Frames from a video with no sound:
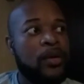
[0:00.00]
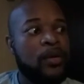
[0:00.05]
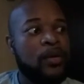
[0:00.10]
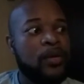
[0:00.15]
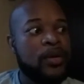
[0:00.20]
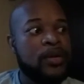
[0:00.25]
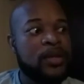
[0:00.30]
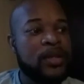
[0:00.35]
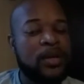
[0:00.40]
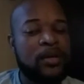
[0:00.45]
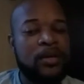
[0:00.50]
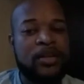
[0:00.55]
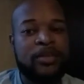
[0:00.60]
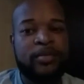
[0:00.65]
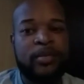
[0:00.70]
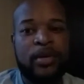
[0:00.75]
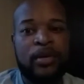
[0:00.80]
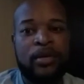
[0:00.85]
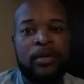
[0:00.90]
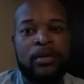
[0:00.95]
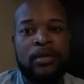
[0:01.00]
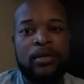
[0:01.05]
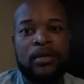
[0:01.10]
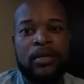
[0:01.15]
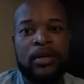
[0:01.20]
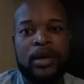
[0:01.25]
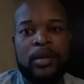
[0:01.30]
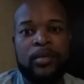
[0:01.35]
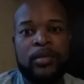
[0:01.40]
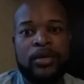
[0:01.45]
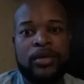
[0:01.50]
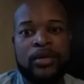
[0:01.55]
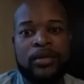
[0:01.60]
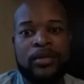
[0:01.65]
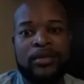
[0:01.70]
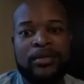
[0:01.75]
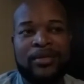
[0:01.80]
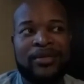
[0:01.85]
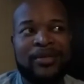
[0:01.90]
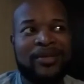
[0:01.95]
What's up? That's my uncle coming
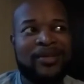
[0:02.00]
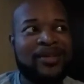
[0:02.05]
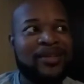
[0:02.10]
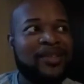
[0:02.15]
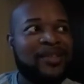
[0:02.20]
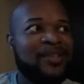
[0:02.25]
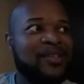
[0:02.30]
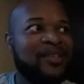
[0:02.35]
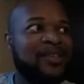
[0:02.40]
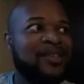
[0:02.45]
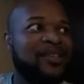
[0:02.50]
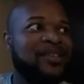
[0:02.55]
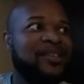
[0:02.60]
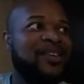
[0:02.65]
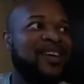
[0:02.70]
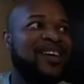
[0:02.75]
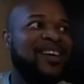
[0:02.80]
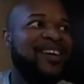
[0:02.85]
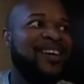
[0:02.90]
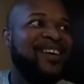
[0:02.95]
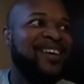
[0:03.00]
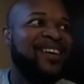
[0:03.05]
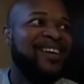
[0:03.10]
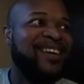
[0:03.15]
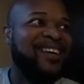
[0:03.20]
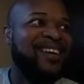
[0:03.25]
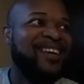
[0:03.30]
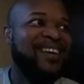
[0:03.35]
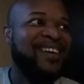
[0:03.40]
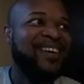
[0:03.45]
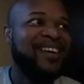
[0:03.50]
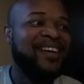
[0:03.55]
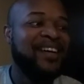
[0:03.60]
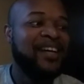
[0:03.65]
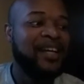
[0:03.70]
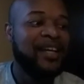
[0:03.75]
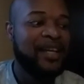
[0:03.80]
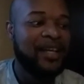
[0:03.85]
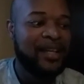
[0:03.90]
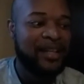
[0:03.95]
through. Huh?
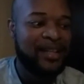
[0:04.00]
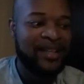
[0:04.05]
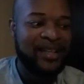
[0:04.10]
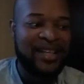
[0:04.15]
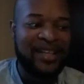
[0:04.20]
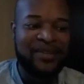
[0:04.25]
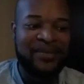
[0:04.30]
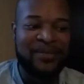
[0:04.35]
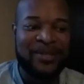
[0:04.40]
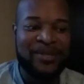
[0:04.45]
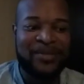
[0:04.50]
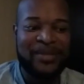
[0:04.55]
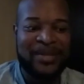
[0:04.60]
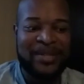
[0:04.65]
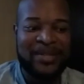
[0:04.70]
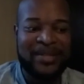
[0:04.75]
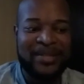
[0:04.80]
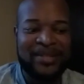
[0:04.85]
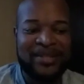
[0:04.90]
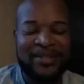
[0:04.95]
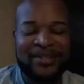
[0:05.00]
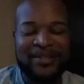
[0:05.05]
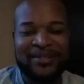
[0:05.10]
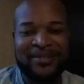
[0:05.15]
No, what was a.